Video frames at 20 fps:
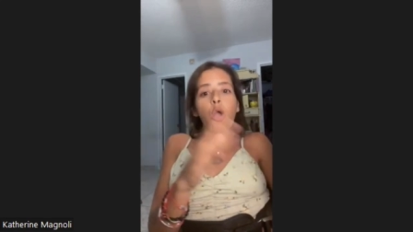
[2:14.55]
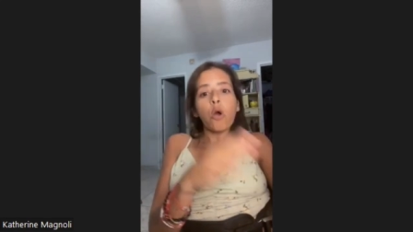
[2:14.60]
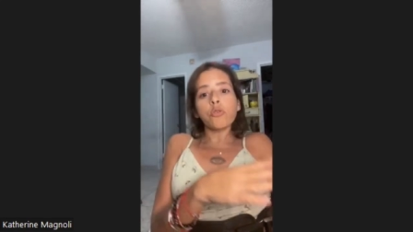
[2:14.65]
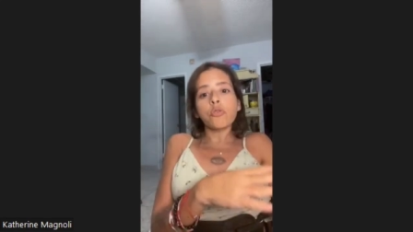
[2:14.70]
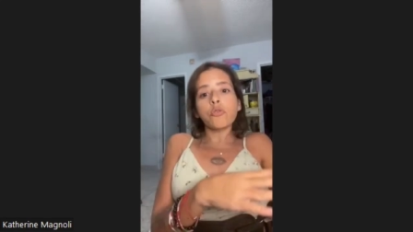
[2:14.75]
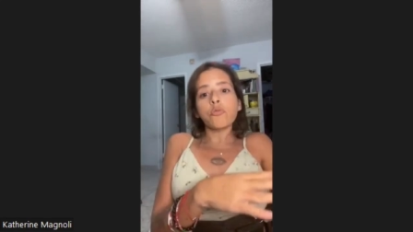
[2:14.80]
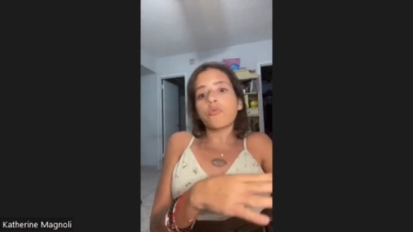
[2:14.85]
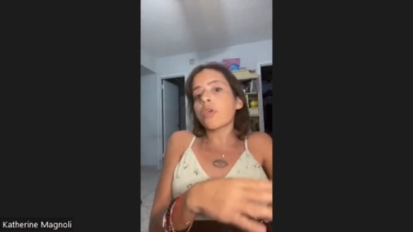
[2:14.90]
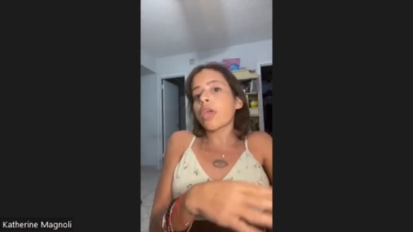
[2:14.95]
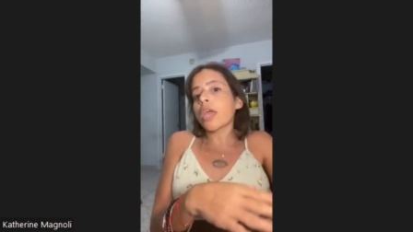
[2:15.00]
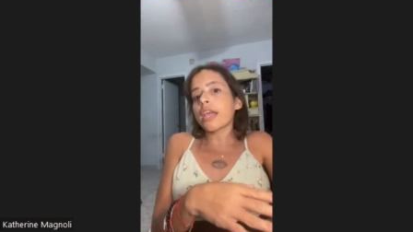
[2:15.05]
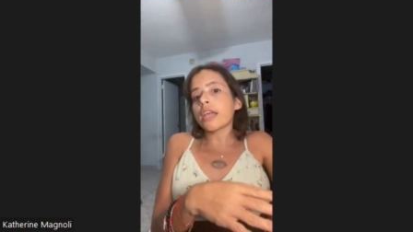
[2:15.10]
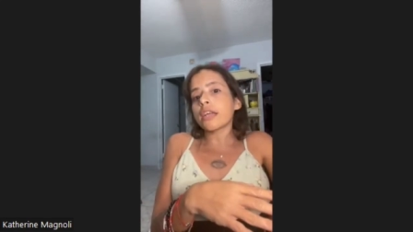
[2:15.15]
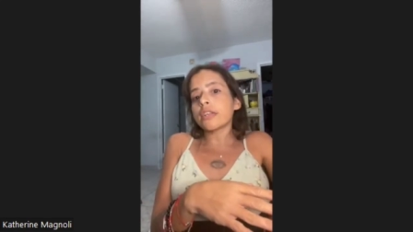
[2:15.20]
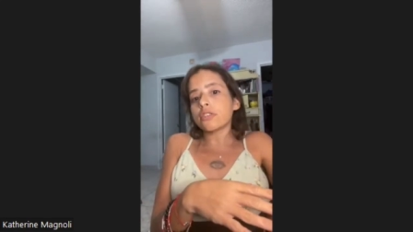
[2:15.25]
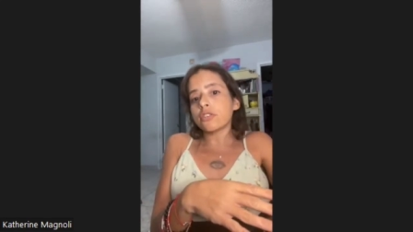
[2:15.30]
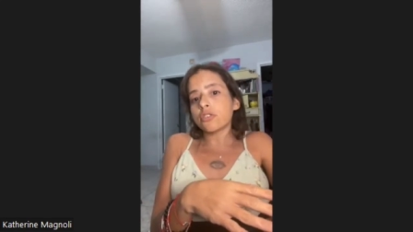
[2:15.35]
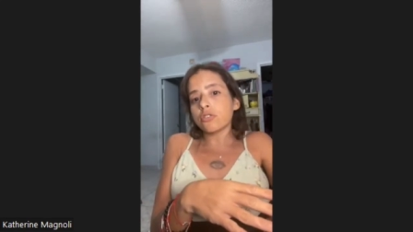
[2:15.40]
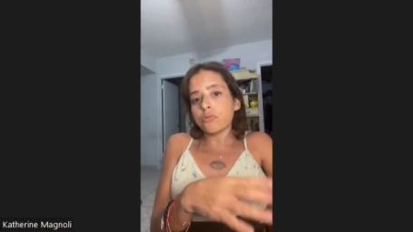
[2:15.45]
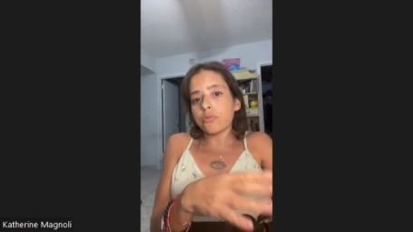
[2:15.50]
oh you
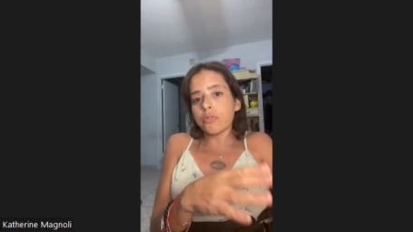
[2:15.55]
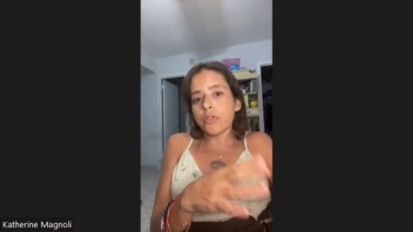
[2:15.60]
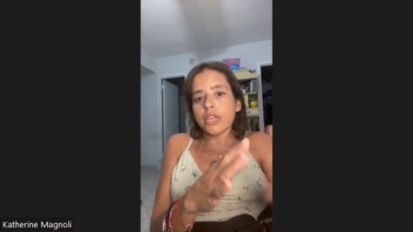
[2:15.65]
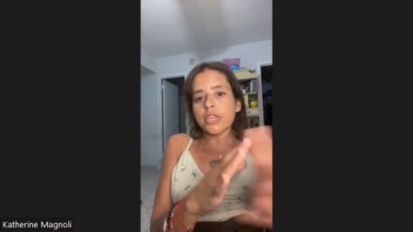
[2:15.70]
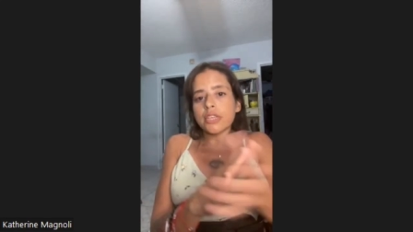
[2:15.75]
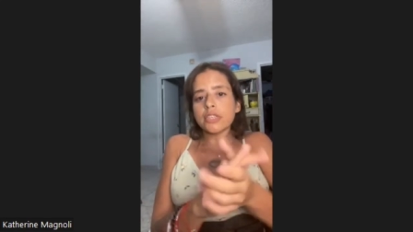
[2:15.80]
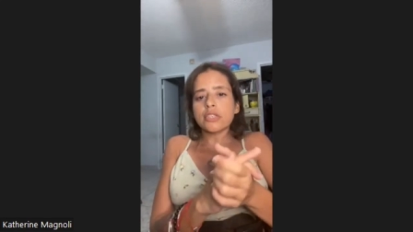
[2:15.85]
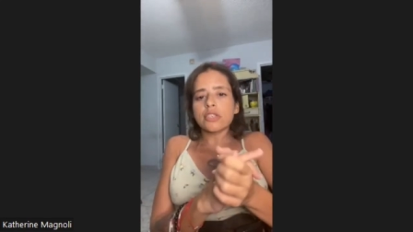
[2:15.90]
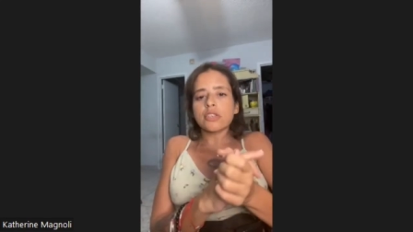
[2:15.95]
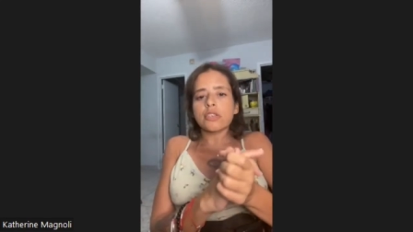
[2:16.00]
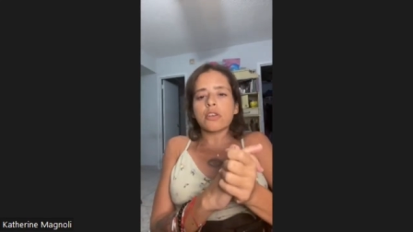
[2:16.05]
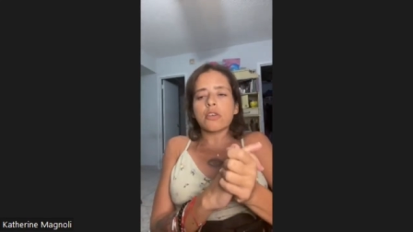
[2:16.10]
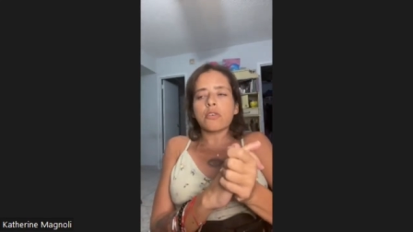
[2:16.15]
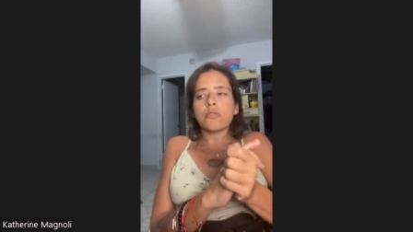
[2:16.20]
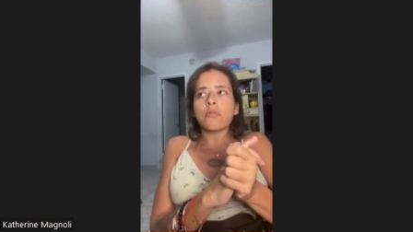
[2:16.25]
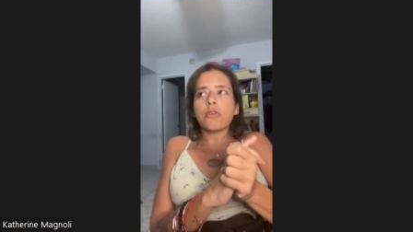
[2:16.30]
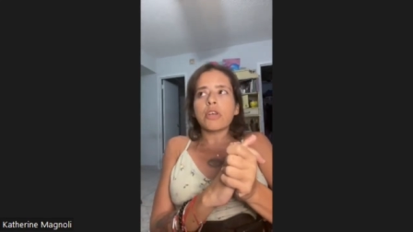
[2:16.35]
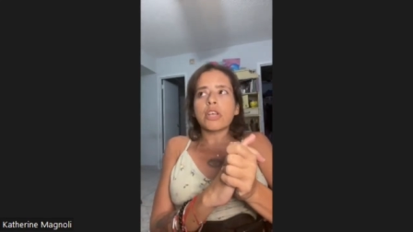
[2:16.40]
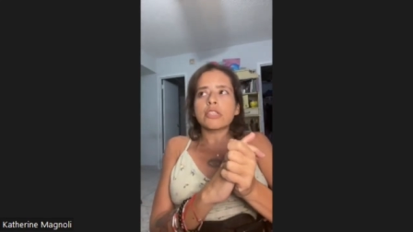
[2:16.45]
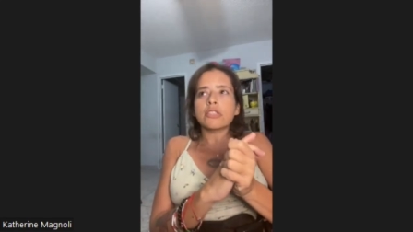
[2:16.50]
can't do this you
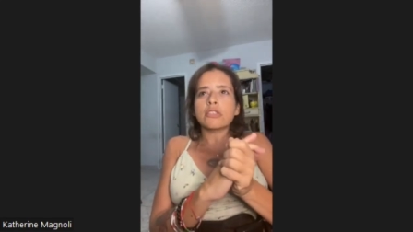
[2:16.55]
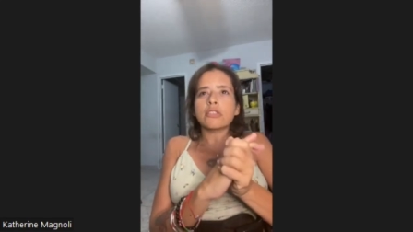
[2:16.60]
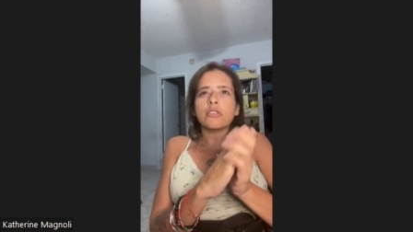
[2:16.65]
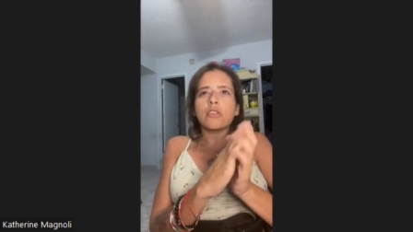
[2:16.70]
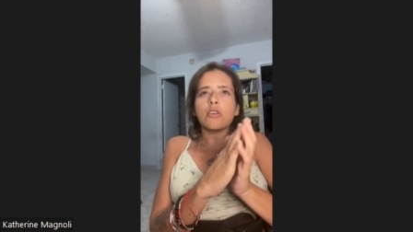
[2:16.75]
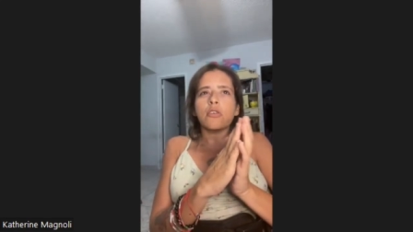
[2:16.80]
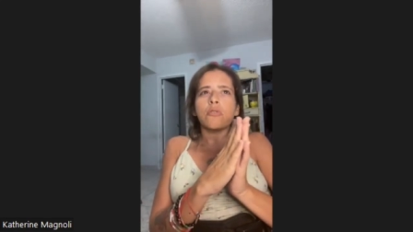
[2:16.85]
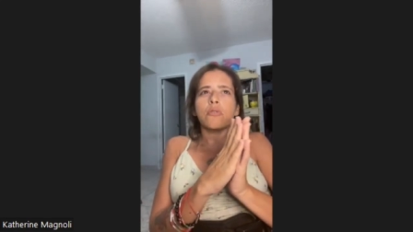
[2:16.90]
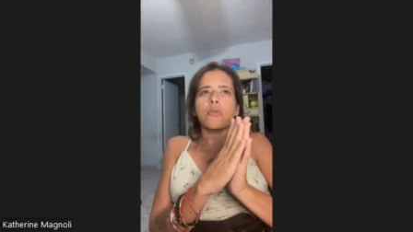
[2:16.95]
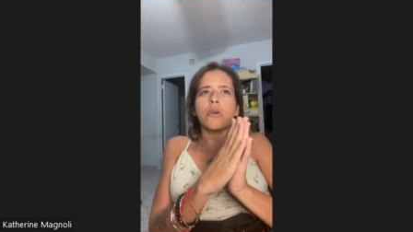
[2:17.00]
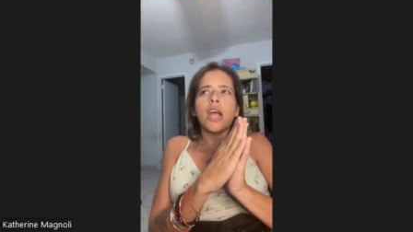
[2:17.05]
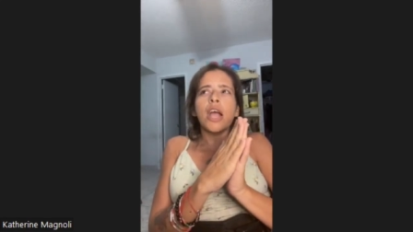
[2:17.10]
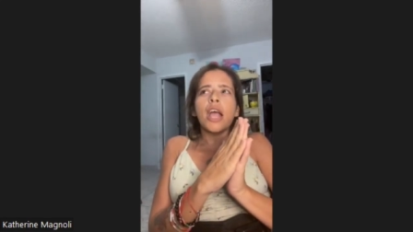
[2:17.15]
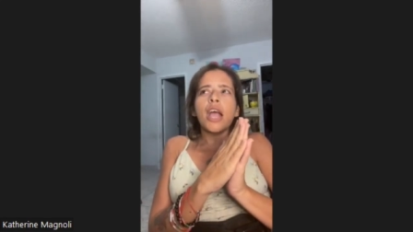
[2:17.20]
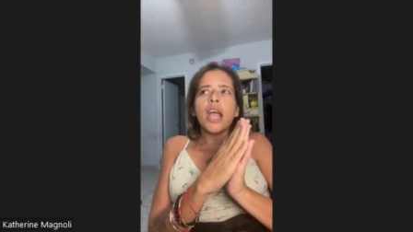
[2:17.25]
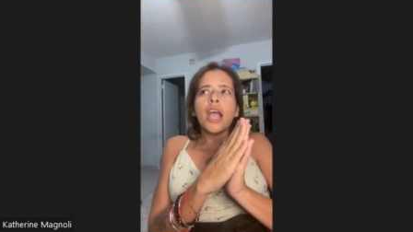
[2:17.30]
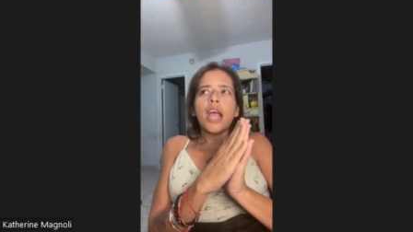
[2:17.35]
know and so